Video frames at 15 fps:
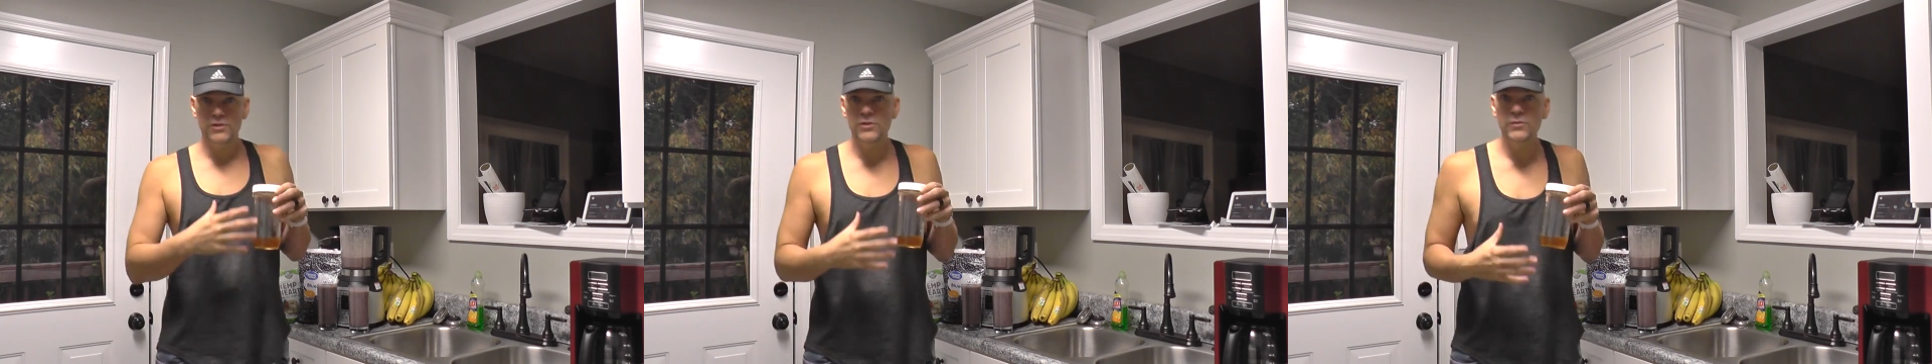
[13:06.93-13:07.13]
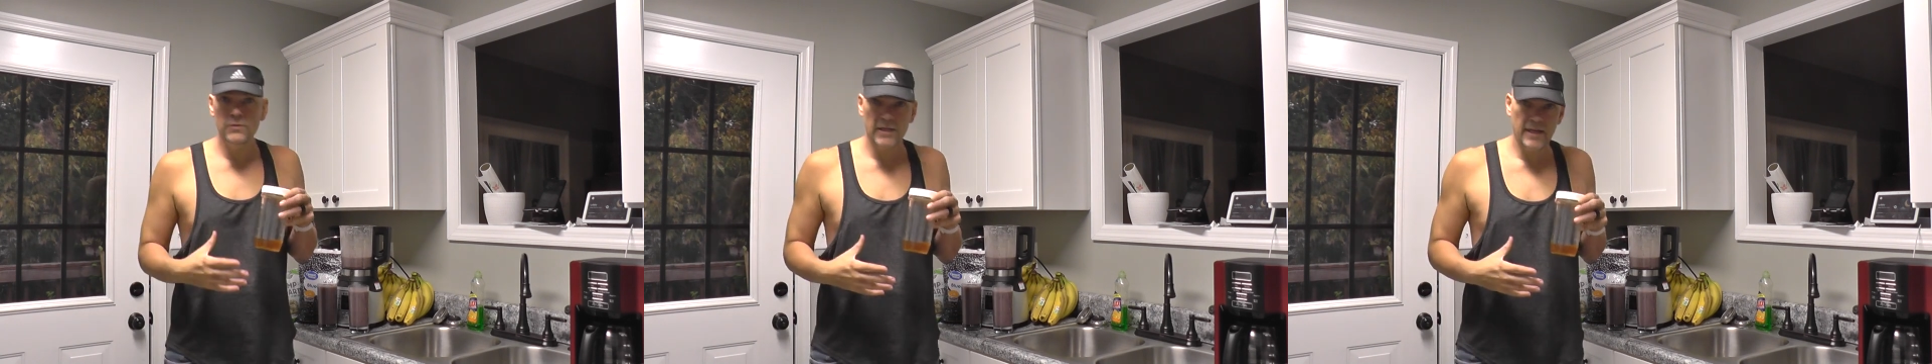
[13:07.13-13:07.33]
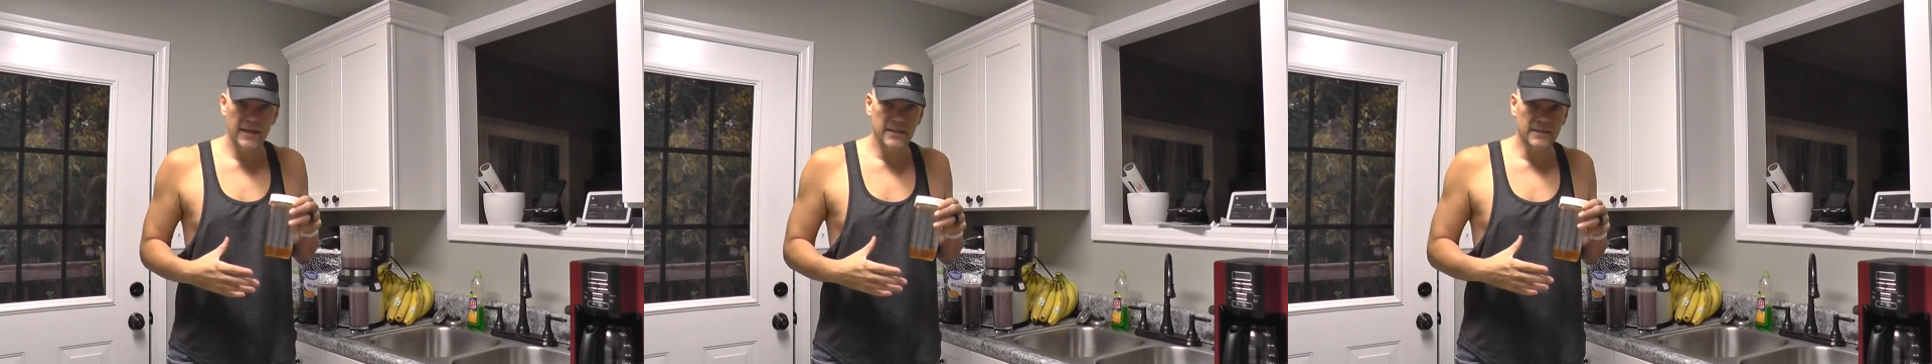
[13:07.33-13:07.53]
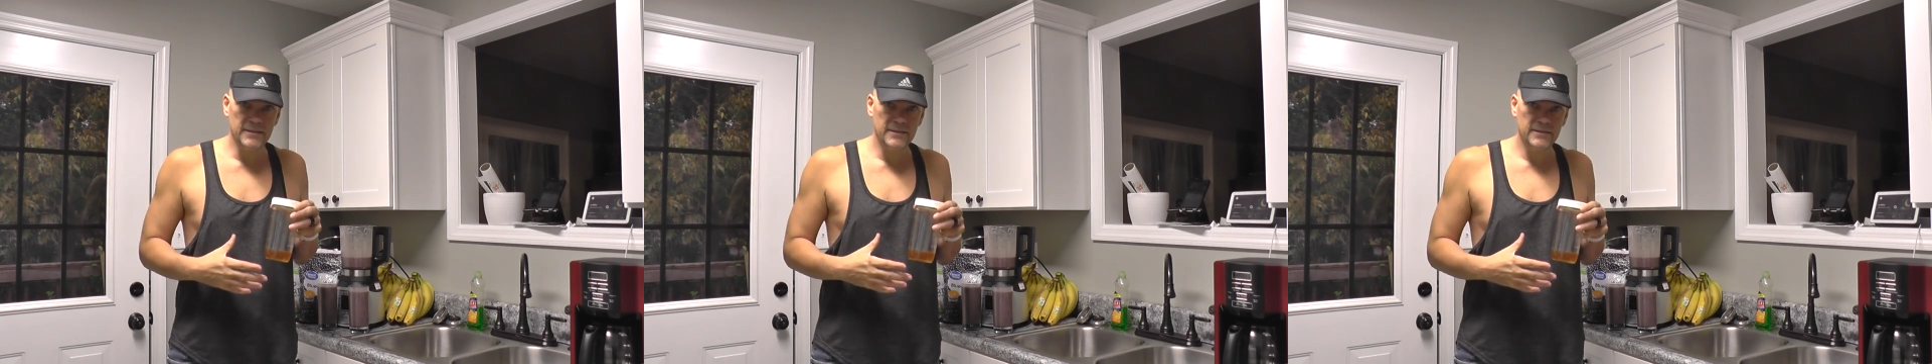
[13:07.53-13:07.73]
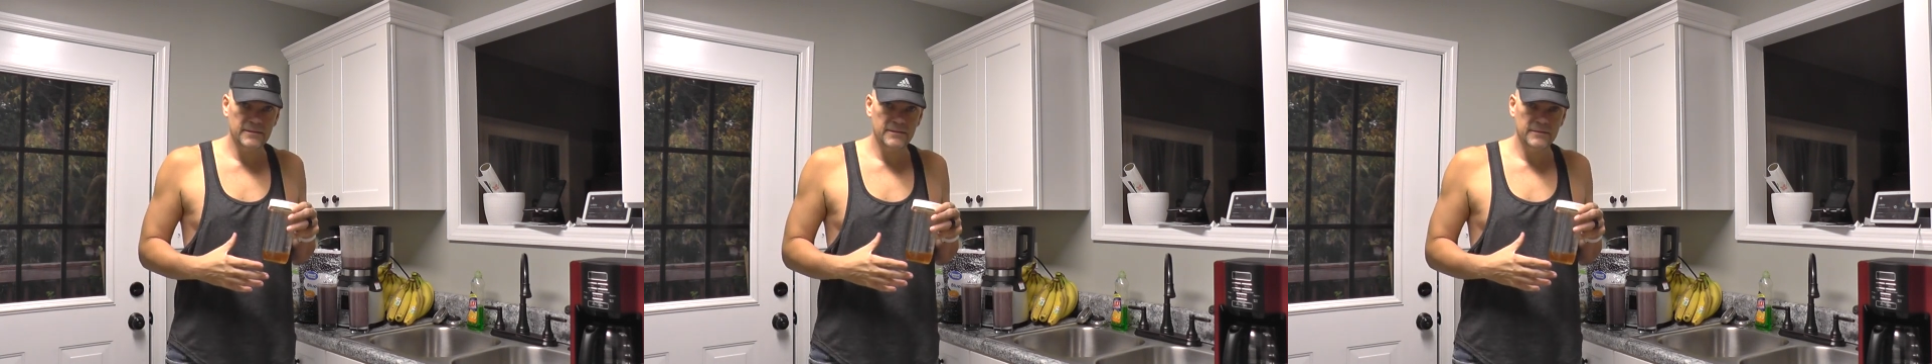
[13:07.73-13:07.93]
two
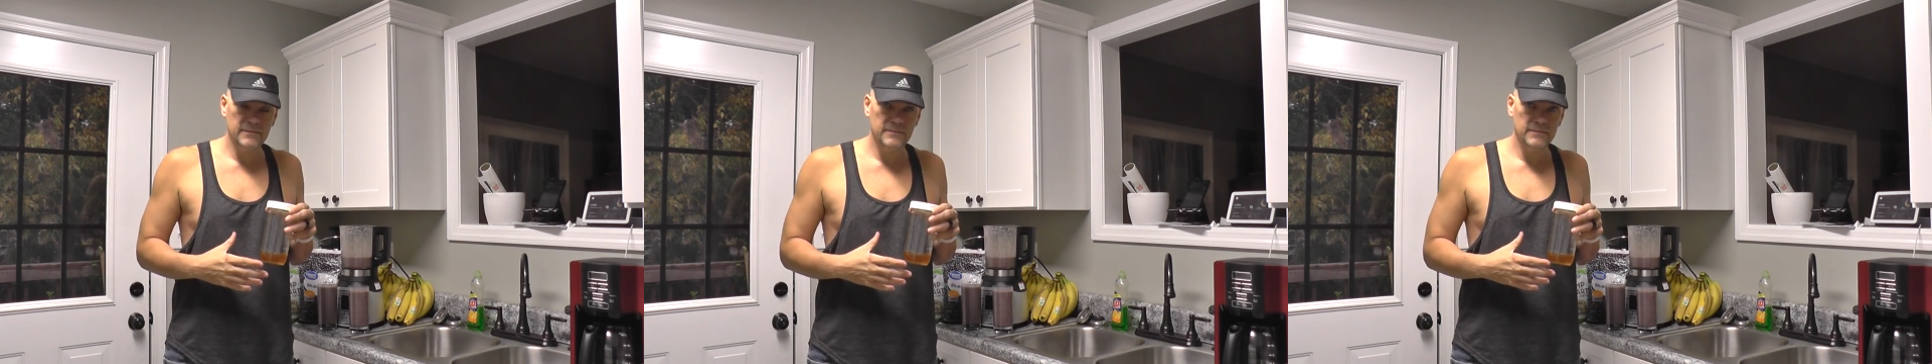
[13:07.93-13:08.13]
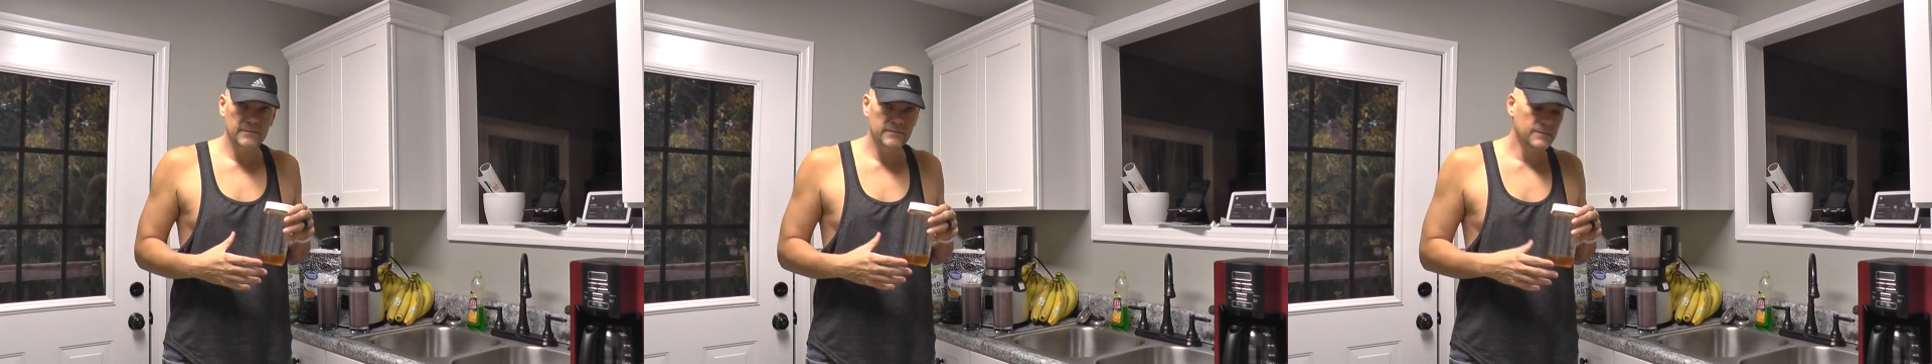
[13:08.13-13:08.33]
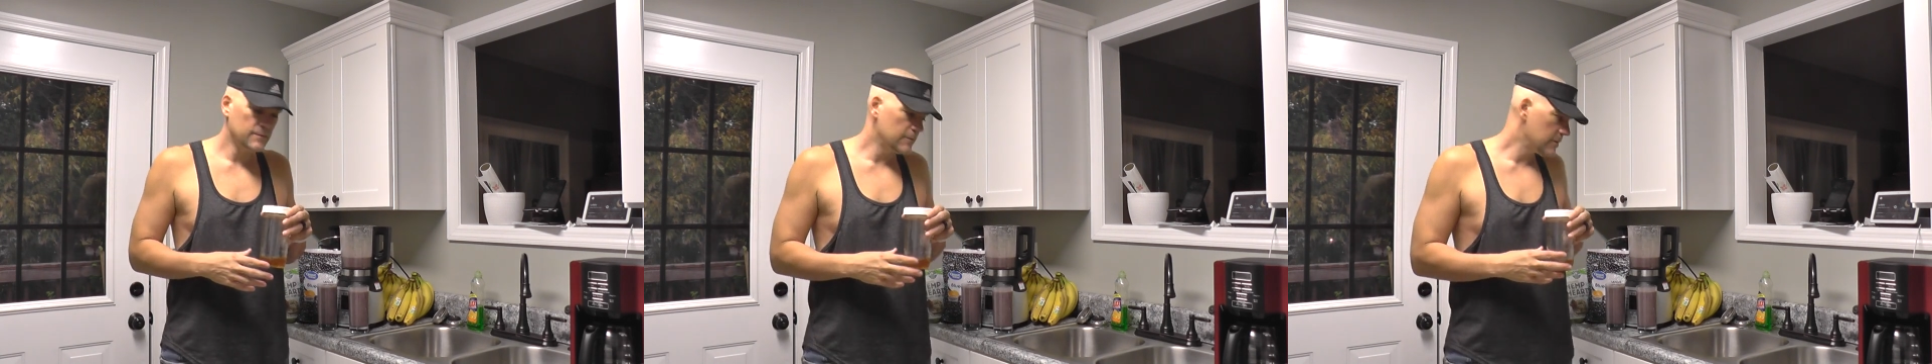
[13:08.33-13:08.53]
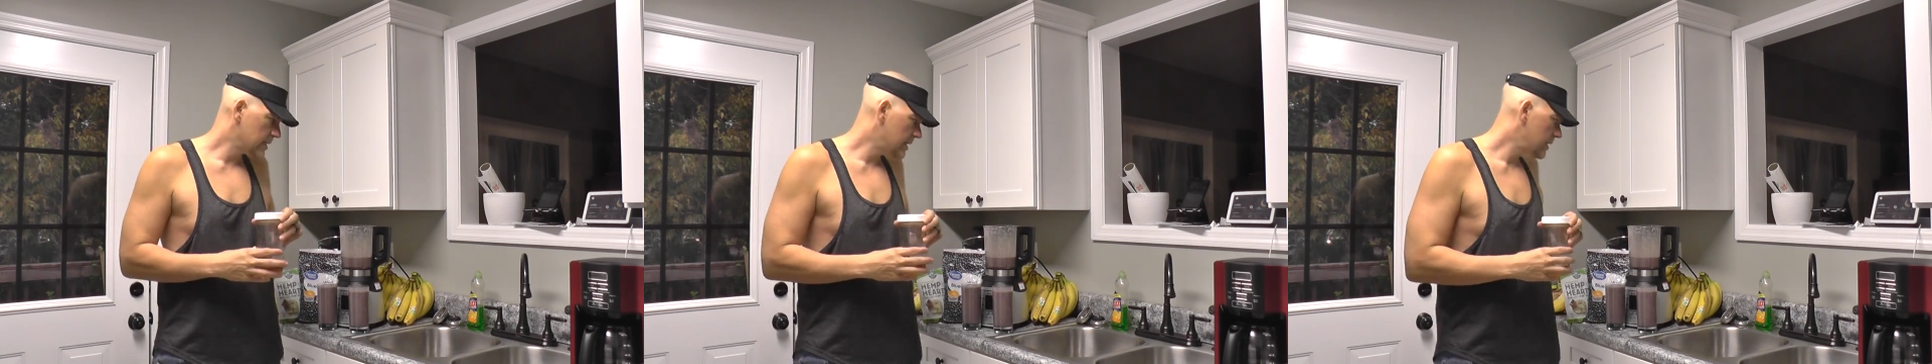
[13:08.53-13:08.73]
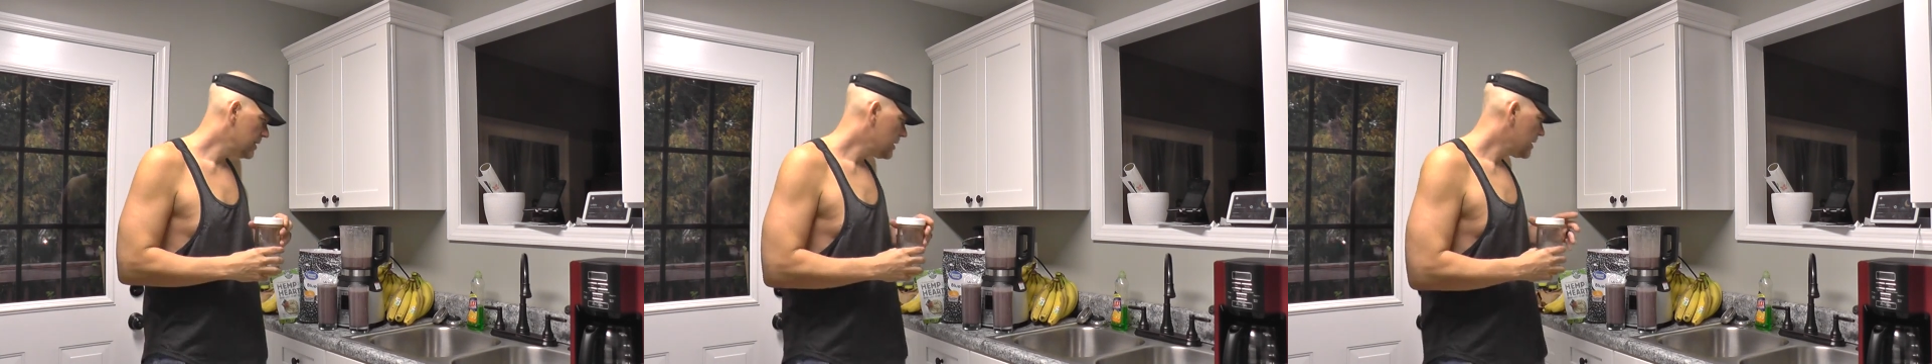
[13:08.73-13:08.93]
days,
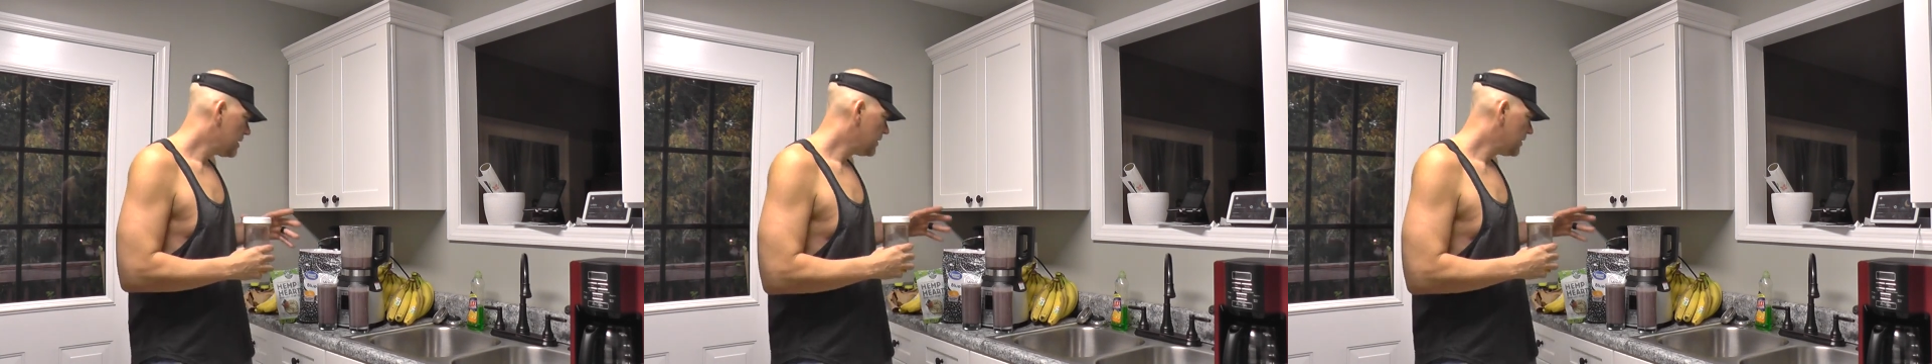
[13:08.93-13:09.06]
okay?